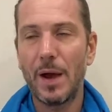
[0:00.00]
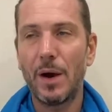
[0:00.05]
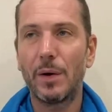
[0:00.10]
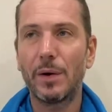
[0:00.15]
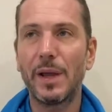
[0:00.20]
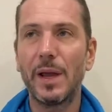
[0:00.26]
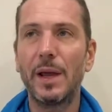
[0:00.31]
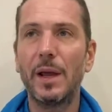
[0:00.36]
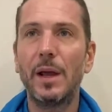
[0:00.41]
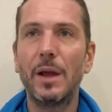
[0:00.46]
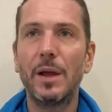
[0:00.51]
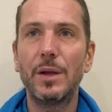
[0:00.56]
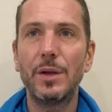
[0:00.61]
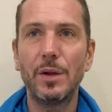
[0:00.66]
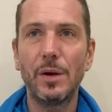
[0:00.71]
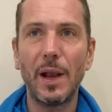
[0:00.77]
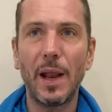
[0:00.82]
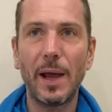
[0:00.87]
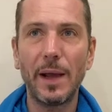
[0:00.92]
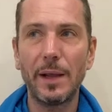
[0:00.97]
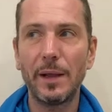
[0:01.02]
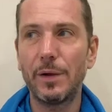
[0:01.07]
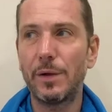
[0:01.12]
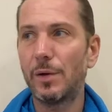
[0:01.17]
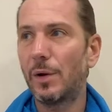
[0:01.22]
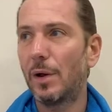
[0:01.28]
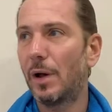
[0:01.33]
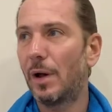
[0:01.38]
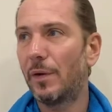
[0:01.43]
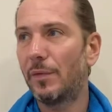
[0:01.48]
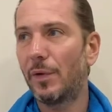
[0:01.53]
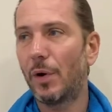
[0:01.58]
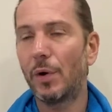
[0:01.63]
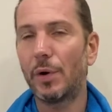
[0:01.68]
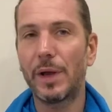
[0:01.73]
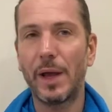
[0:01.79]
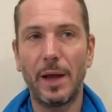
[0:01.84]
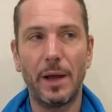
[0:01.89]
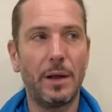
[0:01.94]
Okay, you love.
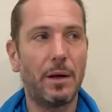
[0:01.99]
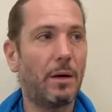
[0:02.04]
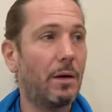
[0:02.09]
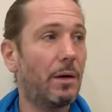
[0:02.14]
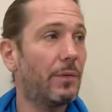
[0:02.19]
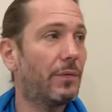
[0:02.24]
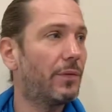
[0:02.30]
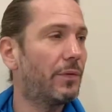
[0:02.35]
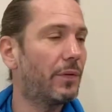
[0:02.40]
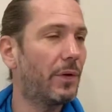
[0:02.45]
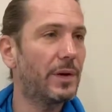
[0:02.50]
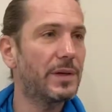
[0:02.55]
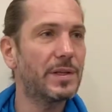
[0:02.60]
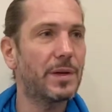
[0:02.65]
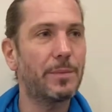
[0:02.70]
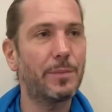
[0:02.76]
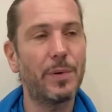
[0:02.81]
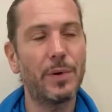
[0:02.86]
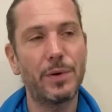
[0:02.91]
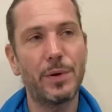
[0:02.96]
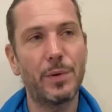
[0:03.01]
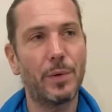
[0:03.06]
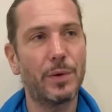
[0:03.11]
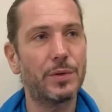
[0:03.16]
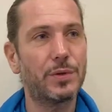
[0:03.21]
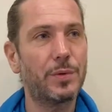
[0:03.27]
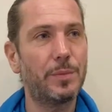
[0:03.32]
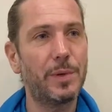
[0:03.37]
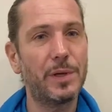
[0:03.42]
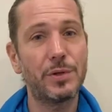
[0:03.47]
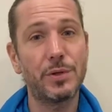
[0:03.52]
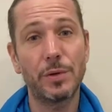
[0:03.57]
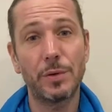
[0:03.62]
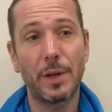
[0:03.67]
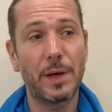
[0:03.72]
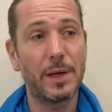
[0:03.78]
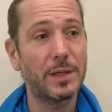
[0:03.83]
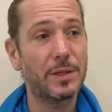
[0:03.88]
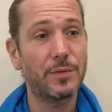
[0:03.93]
Okay, for example, you want to be a
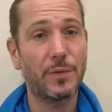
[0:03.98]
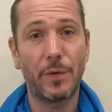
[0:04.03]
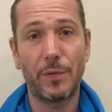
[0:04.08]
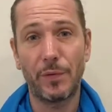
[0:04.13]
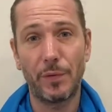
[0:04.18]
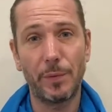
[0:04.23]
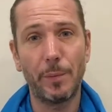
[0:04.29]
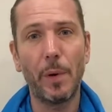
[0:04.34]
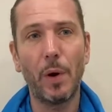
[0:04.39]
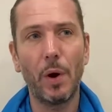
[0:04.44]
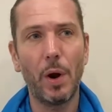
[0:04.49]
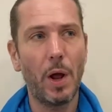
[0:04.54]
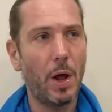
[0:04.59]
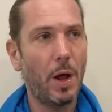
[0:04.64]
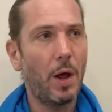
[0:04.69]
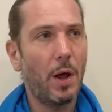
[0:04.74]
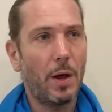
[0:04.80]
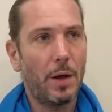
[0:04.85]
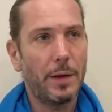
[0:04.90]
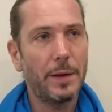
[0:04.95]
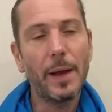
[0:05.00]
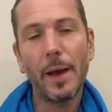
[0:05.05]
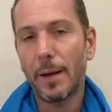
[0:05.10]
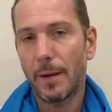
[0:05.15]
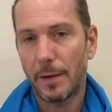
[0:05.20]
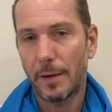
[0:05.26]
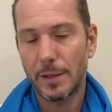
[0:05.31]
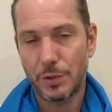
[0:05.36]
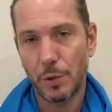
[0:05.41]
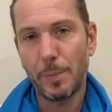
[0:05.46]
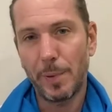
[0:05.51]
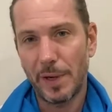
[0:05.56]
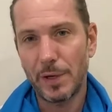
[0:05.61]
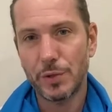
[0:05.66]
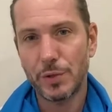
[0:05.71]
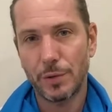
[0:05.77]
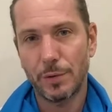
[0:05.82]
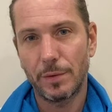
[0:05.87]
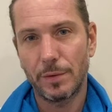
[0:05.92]
journalist for football. Yeah, it's your
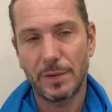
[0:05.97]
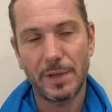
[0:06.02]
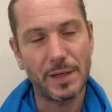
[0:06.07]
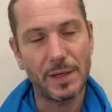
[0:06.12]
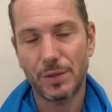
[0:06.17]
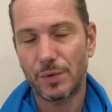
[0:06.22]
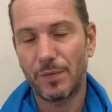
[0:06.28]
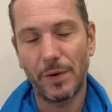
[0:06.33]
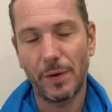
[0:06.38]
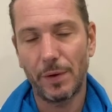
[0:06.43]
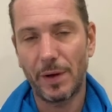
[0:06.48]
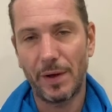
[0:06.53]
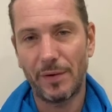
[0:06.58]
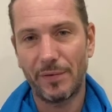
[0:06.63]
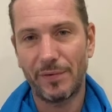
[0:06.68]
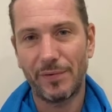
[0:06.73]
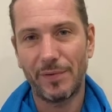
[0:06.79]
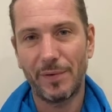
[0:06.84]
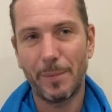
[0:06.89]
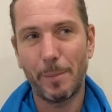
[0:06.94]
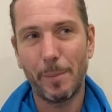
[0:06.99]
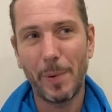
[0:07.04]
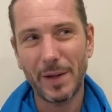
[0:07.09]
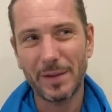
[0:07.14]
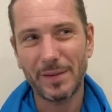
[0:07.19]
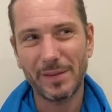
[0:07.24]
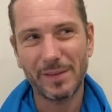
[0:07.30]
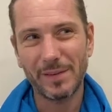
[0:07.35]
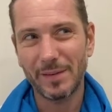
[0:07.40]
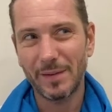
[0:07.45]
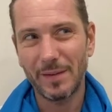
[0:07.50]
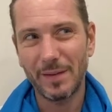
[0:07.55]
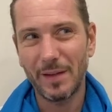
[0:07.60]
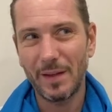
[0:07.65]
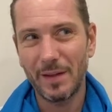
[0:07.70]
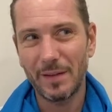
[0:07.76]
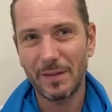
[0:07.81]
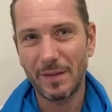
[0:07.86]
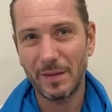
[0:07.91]
passion. That's fair enough. But
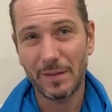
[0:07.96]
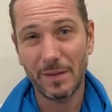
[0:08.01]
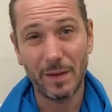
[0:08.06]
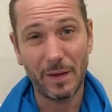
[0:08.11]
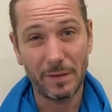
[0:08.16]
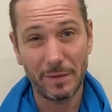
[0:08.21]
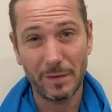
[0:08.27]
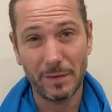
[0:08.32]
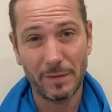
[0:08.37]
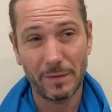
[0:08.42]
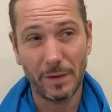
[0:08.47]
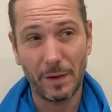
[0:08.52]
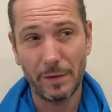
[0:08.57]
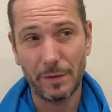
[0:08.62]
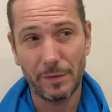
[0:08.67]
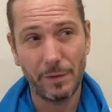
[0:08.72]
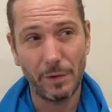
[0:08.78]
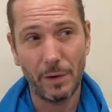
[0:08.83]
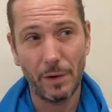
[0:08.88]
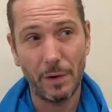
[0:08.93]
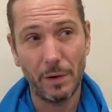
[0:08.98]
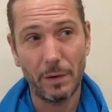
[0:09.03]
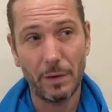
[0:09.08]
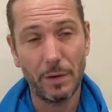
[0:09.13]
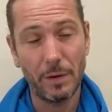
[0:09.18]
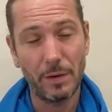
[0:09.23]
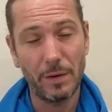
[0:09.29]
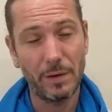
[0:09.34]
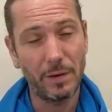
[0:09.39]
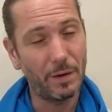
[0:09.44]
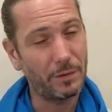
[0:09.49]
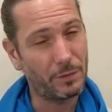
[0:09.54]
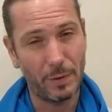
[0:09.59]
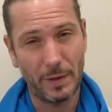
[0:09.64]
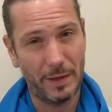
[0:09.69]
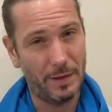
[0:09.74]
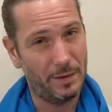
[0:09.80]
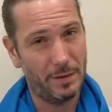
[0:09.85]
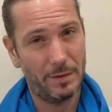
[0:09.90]
is it existential? Not
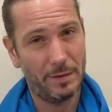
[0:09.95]
really.